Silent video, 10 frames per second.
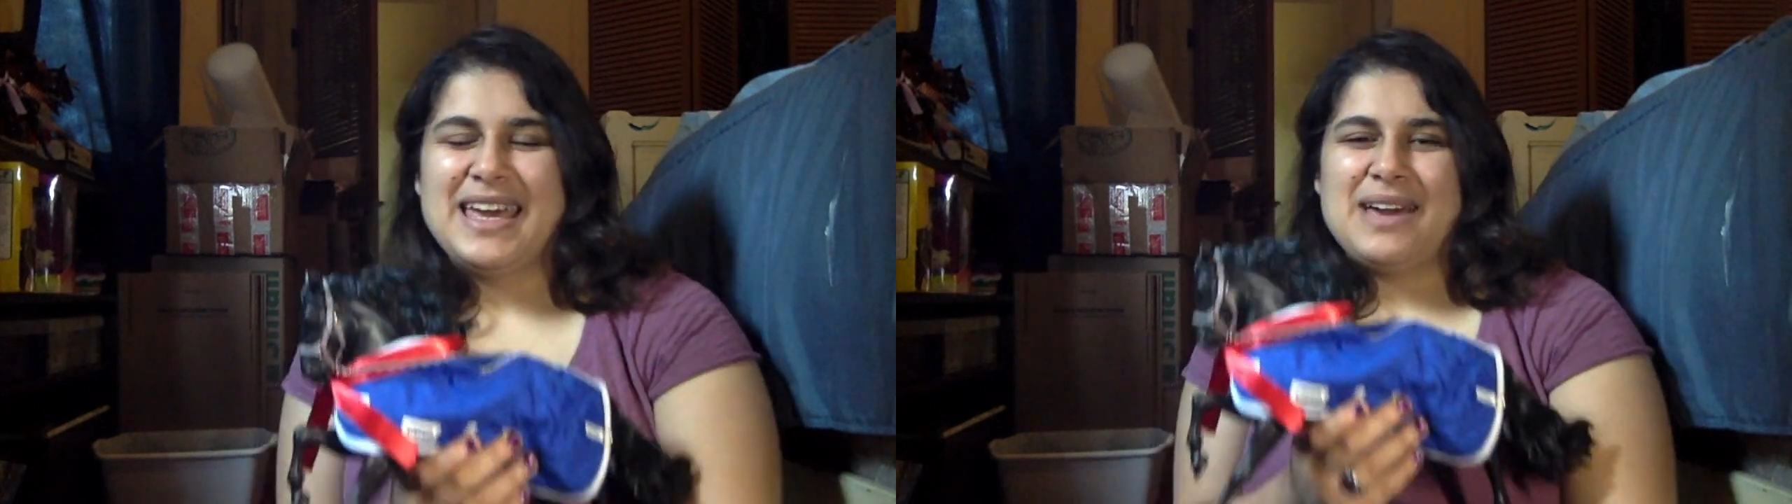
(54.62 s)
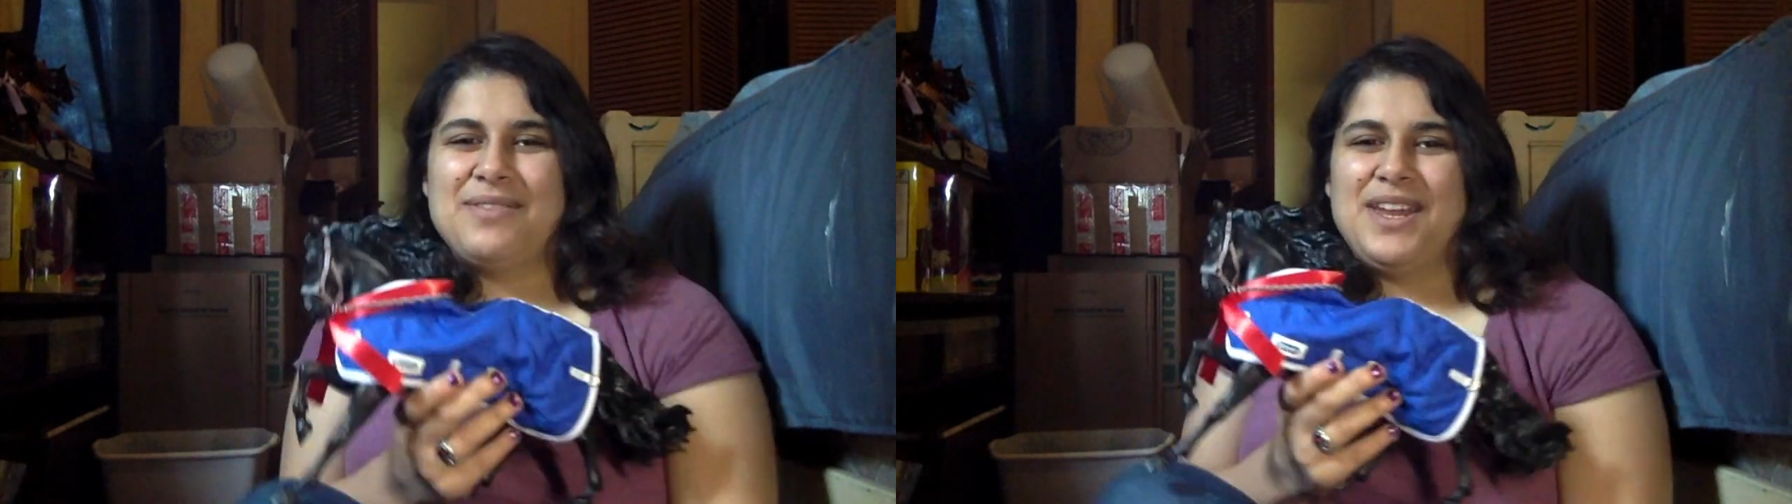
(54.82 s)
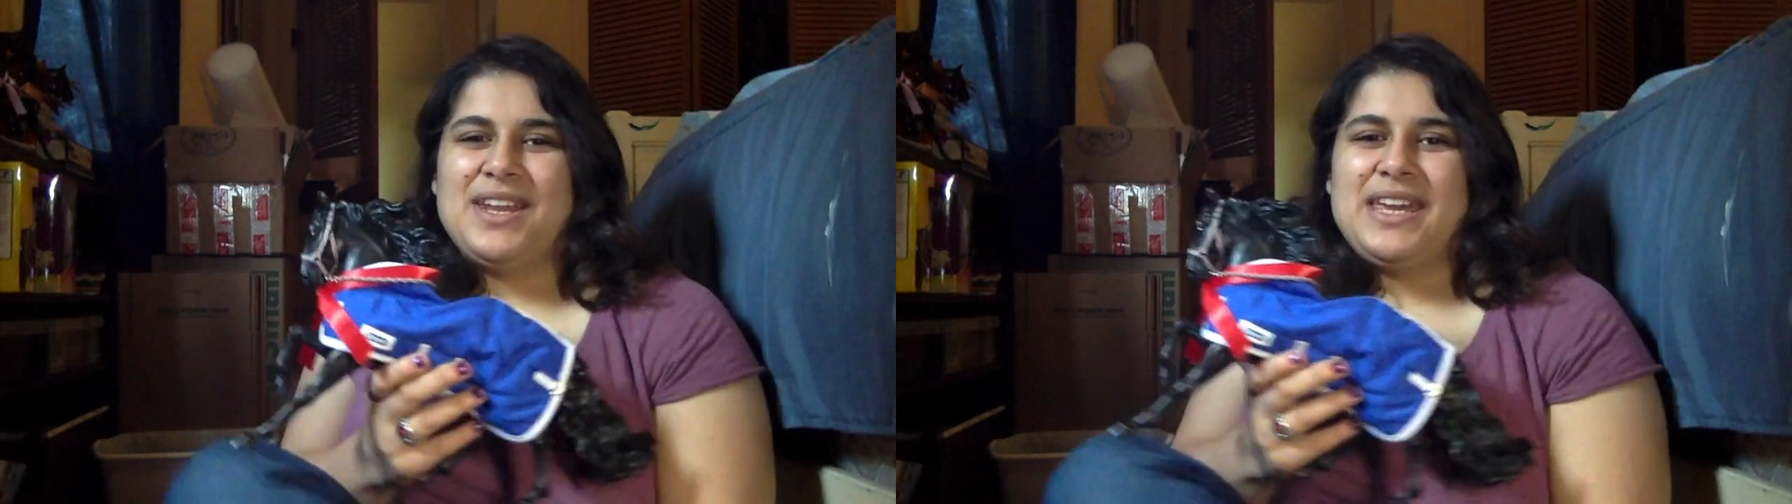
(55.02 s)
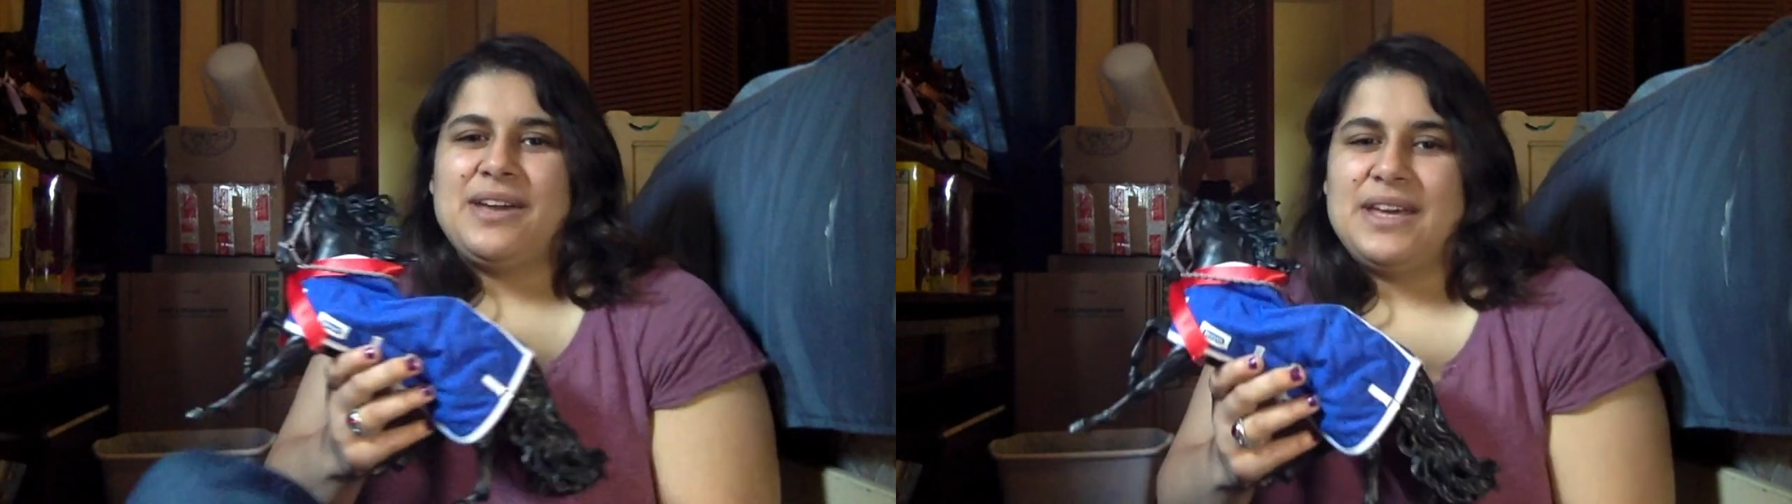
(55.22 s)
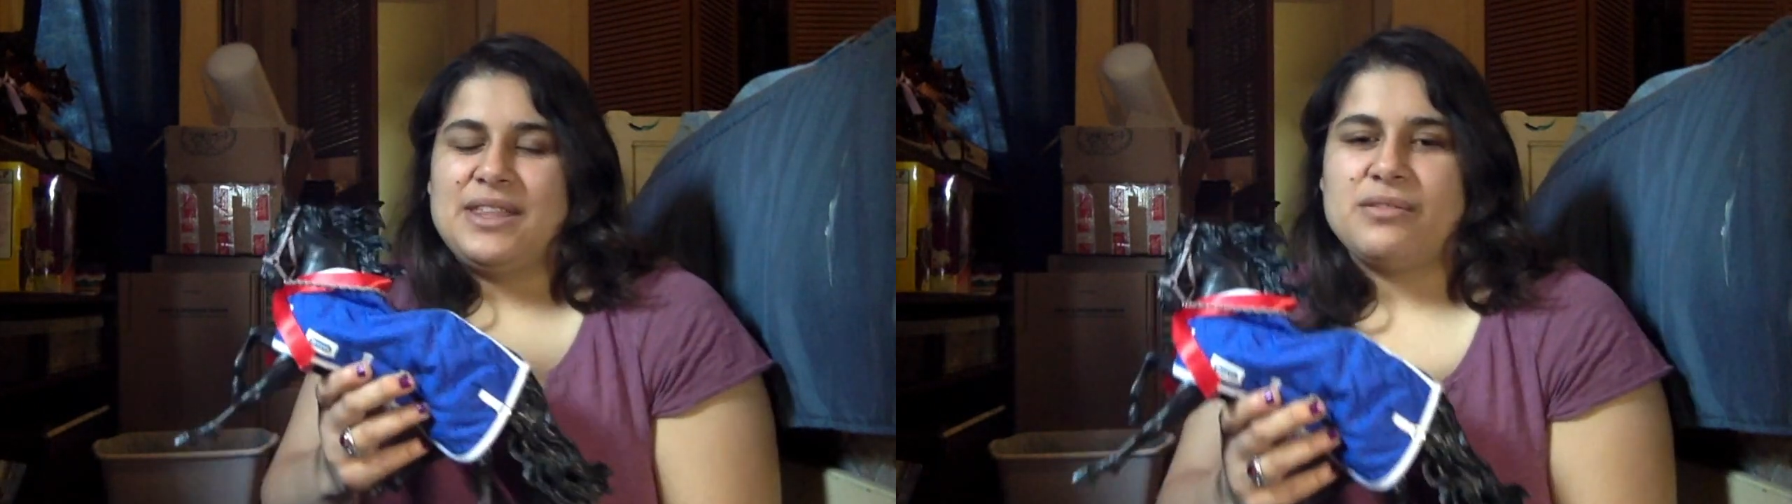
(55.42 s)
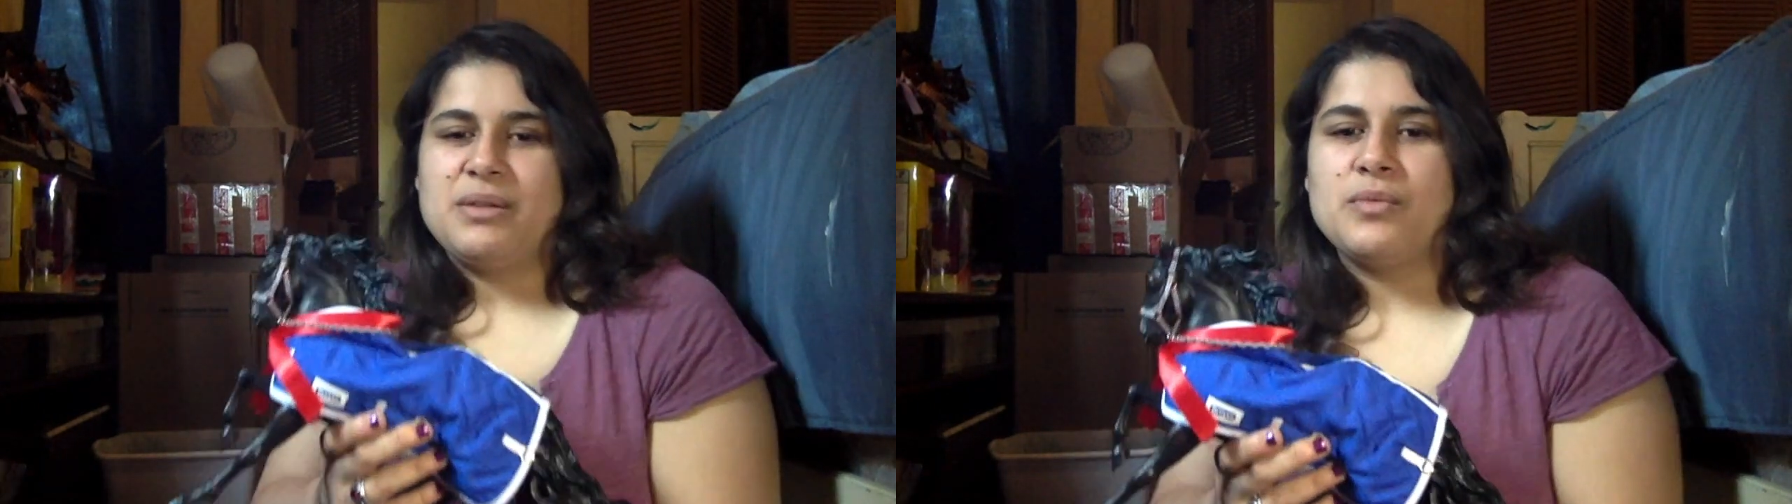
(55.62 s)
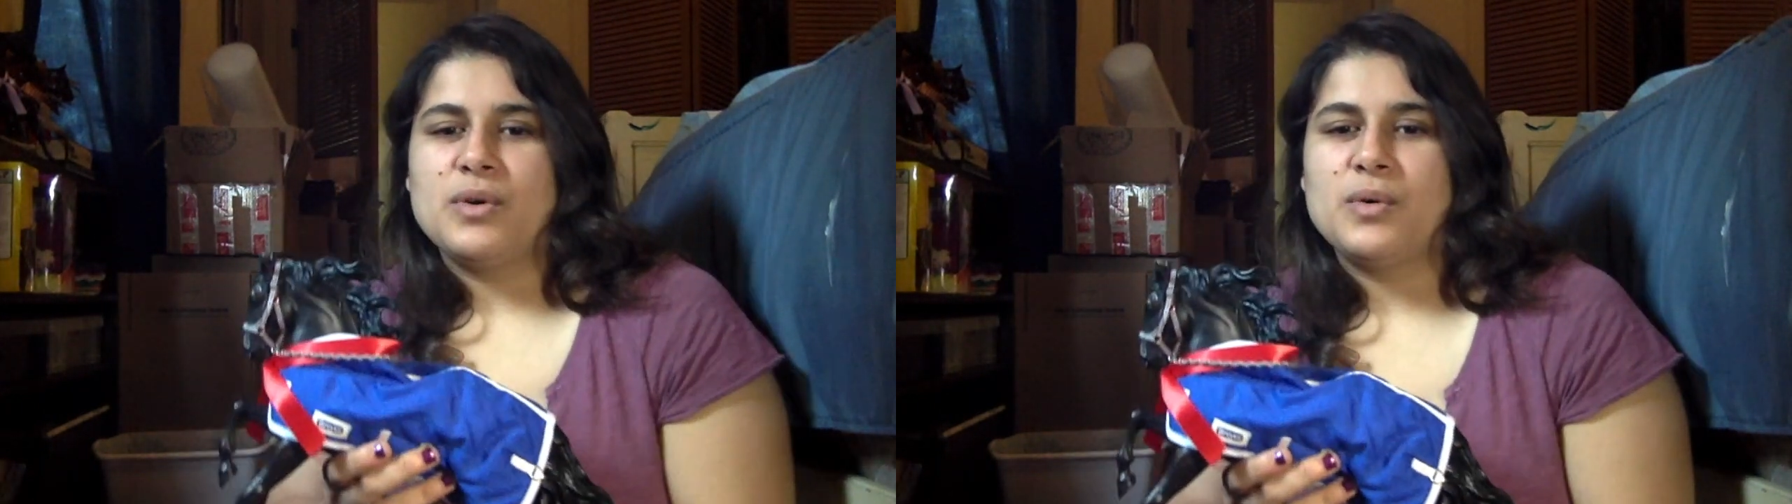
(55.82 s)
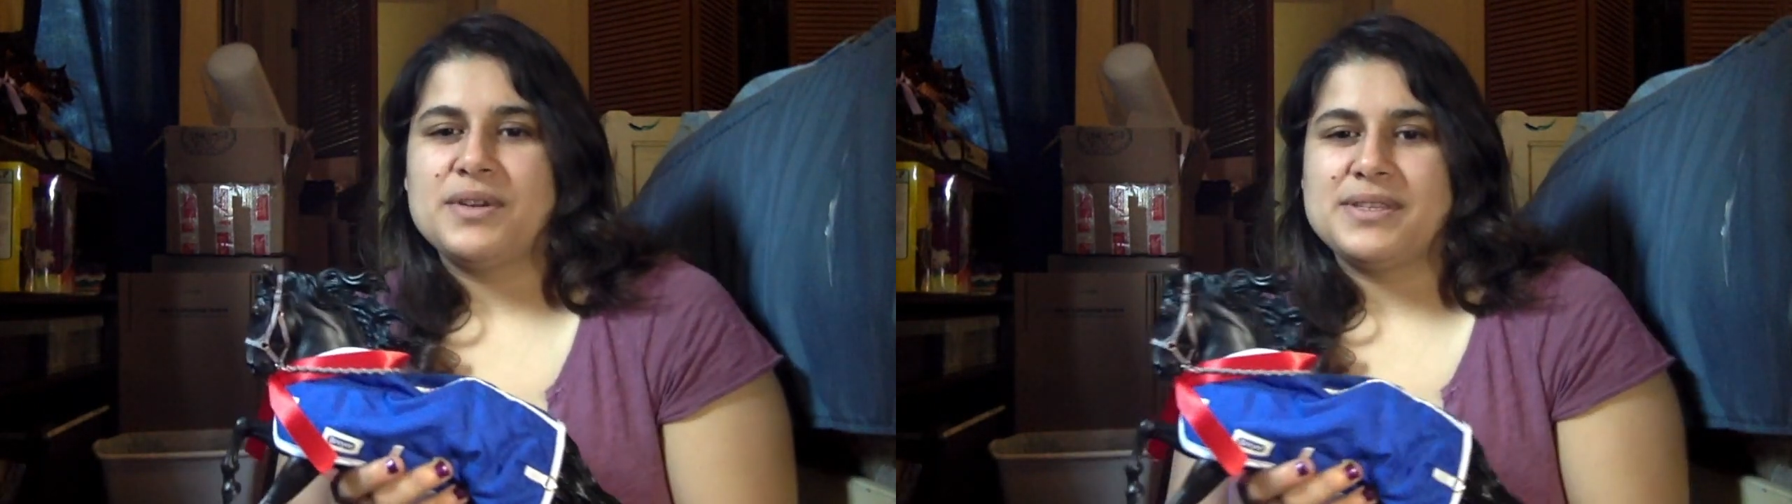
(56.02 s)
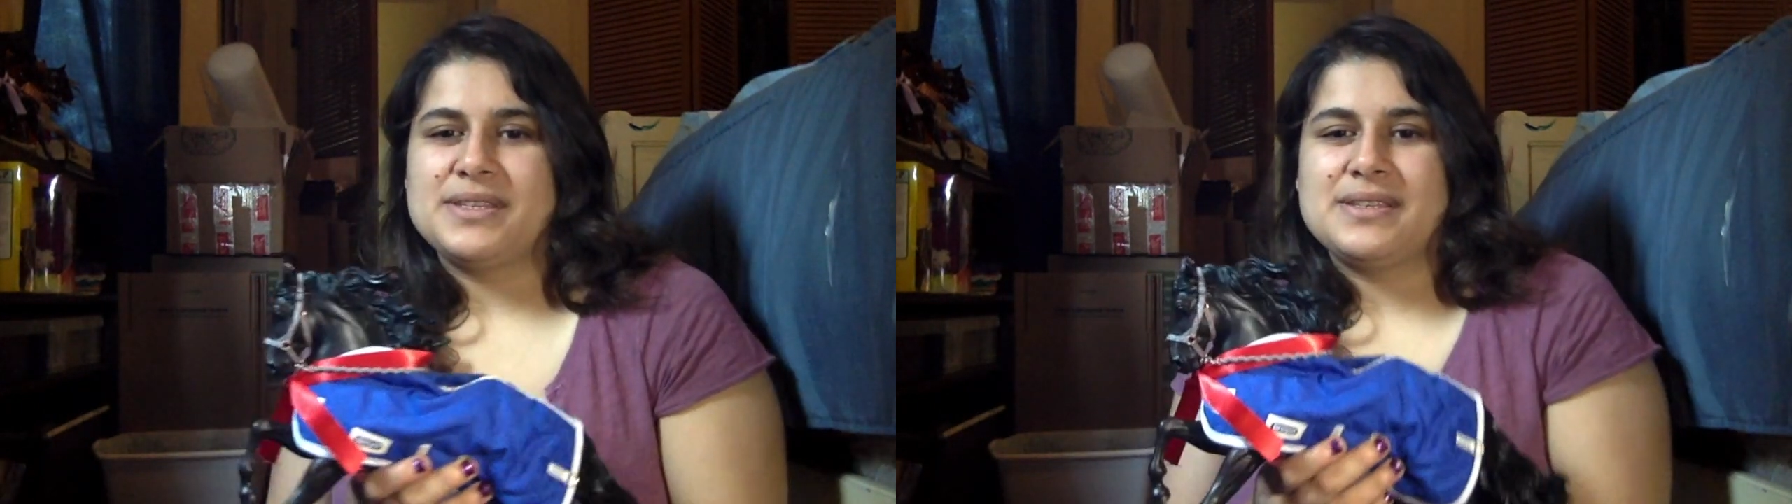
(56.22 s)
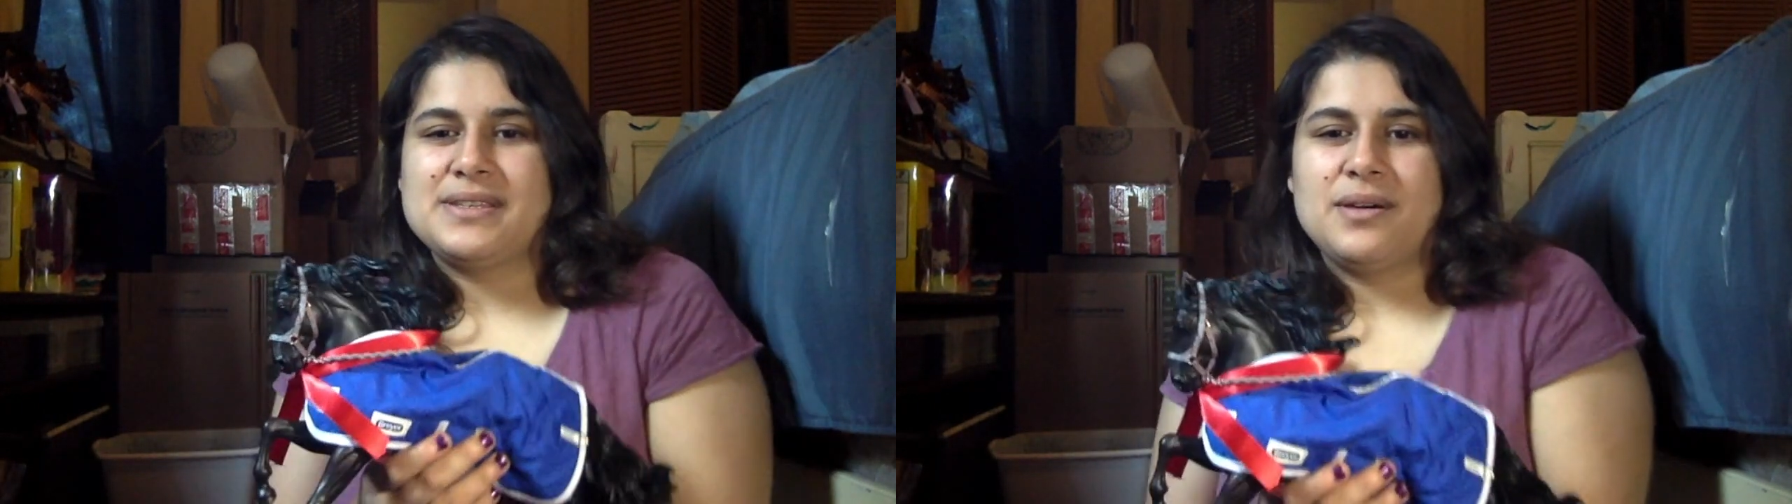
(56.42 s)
I'm planning to get like 3 more horses